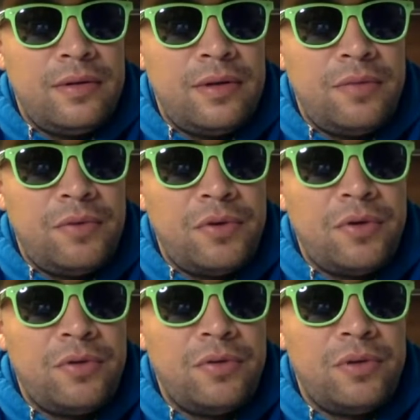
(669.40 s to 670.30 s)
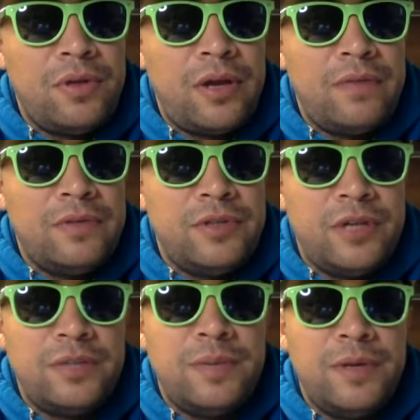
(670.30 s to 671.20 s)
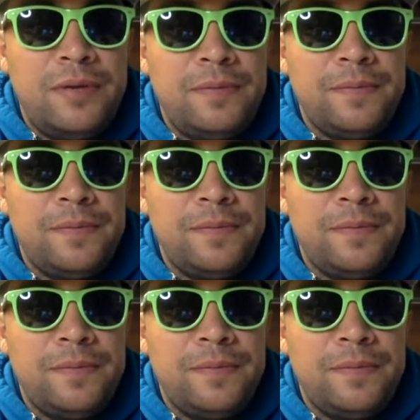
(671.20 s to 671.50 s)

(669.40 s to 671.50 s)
When you're going through a lot of adjustment,